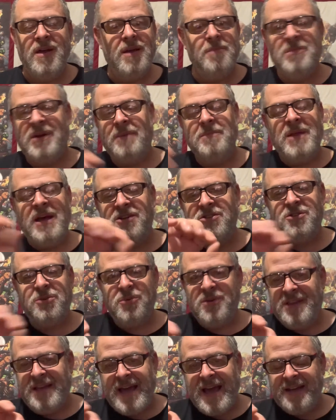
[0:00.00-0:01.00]
but I'm not sure
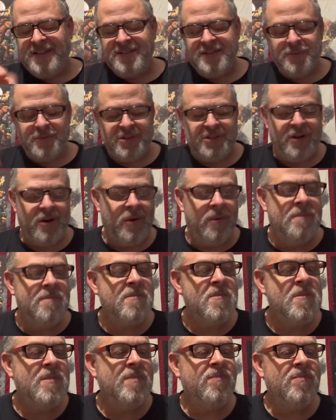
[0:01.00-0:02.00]
where the accent would go.
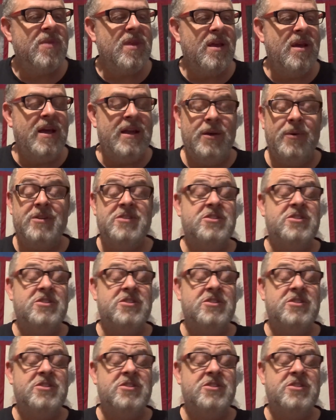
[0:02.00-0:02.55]
Anyway,